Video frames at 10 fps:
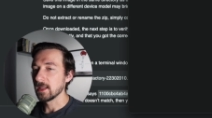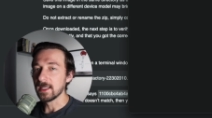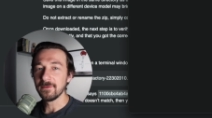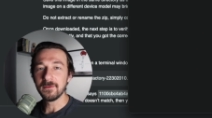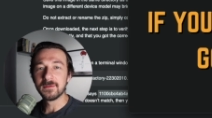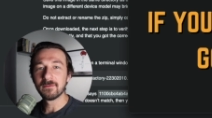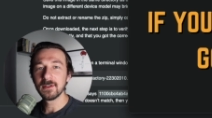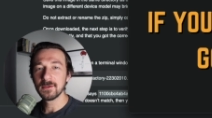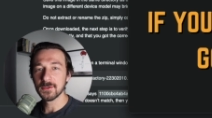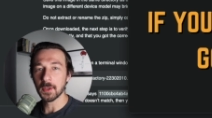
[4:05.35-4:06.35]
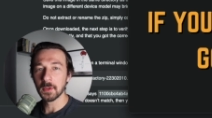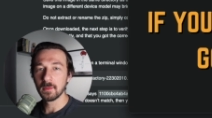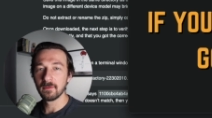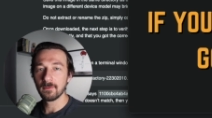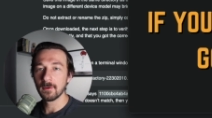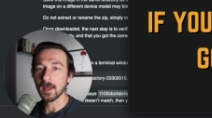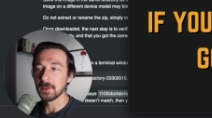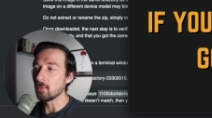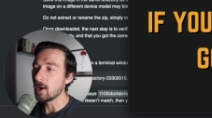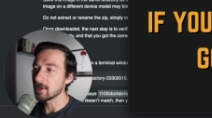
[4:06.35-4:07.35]
And if you've never used terminal before, I'm going
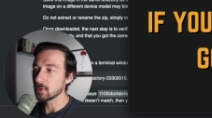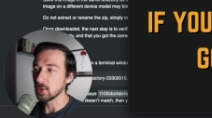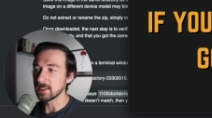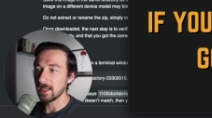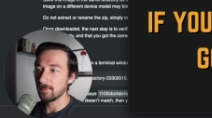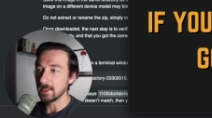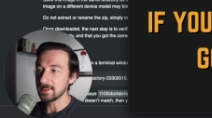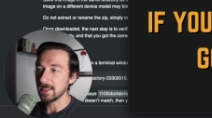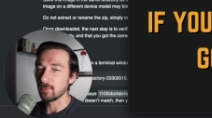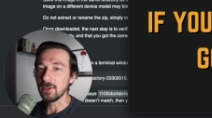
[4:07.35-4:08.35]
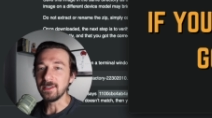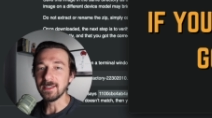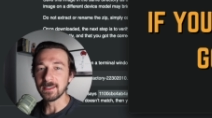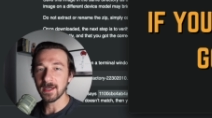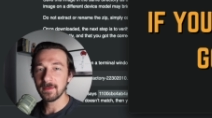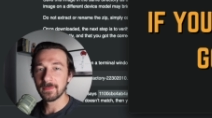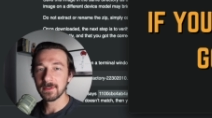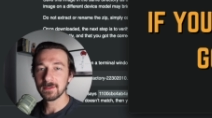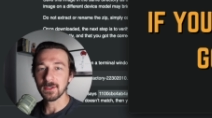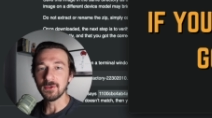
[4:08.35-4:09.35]
to walk through it step by step what you need to type,
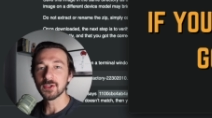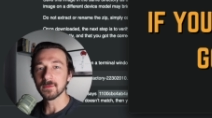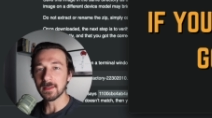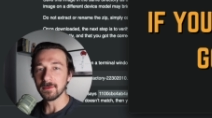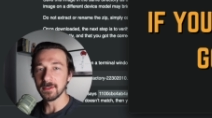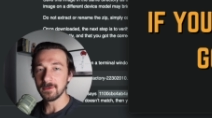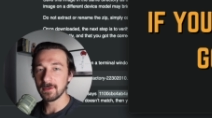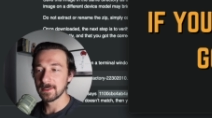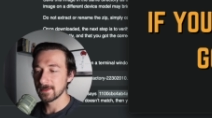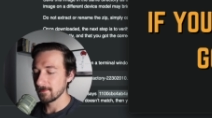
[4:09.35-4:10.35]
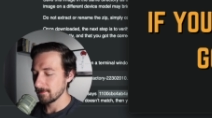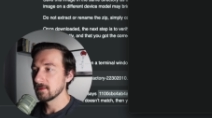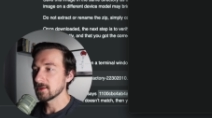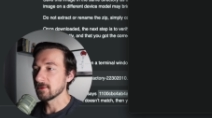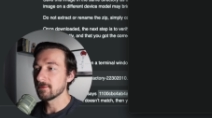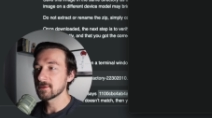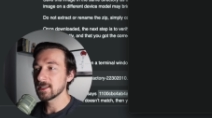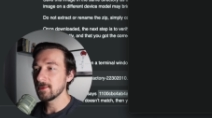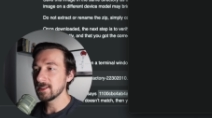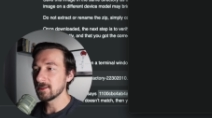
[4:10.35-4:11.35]
so you should be able to do this. So the first
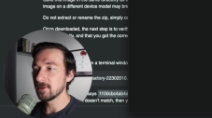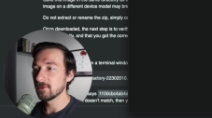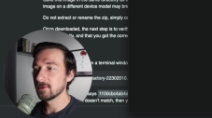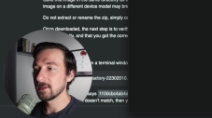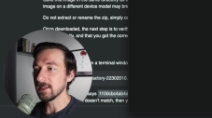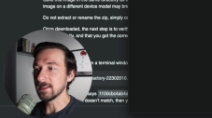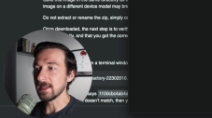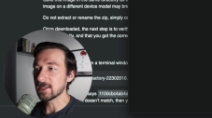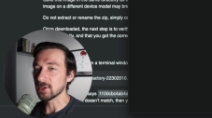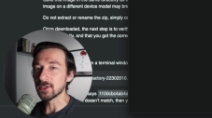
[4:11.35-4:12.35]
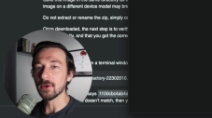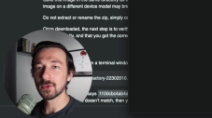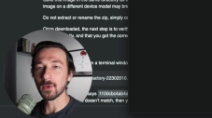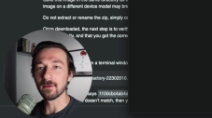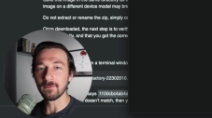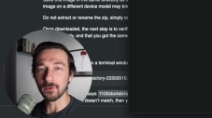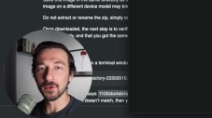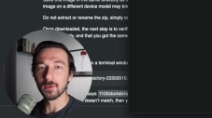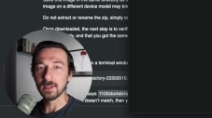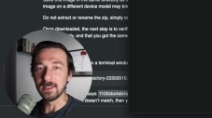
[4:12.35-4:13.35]
thing we need to do is actually go to our
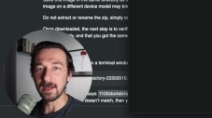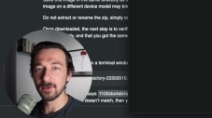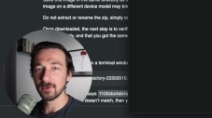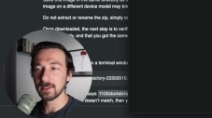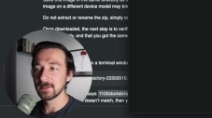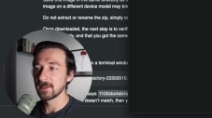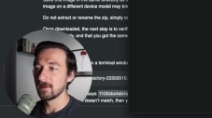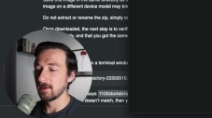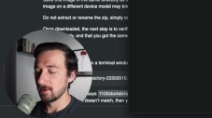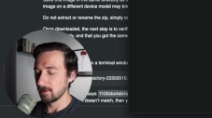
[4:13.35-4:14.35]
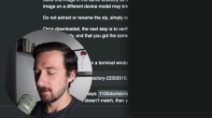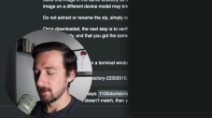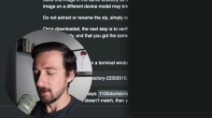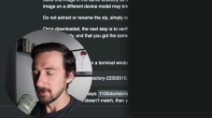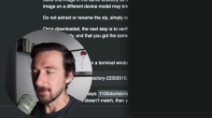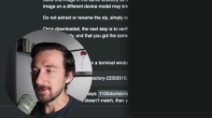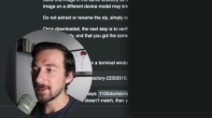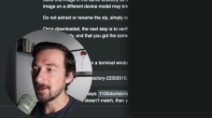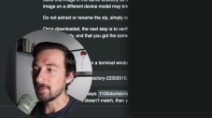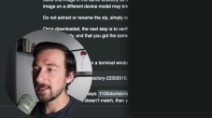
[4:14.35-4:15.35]
folder where the download is. So if you
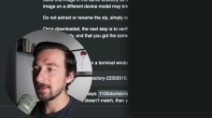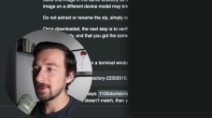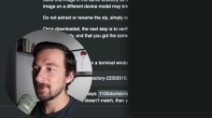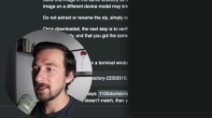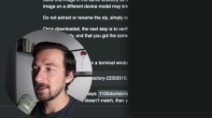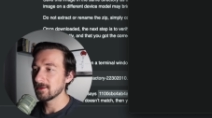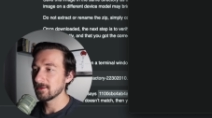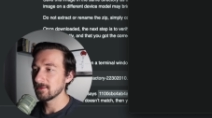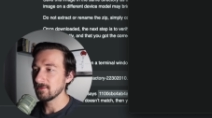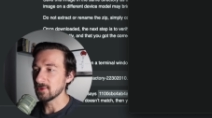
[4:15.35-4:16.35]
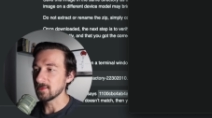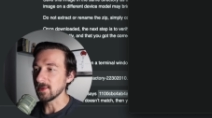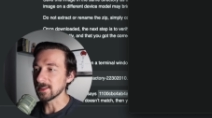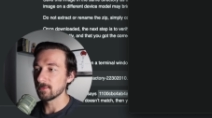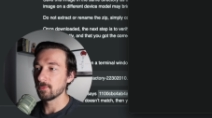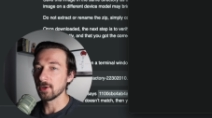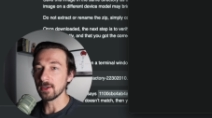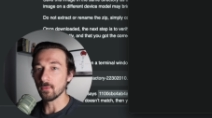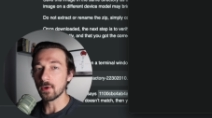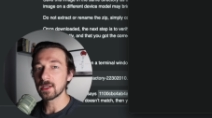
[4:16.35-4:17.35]
type pwd which means
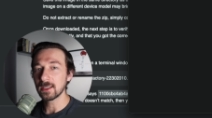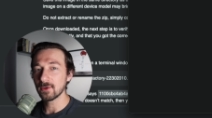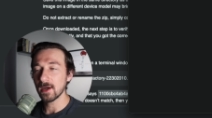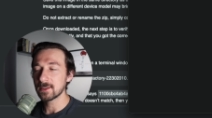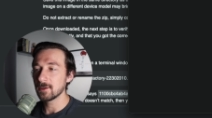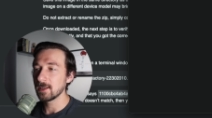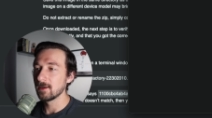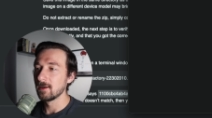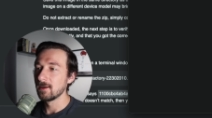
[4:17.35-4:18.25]
print working directory.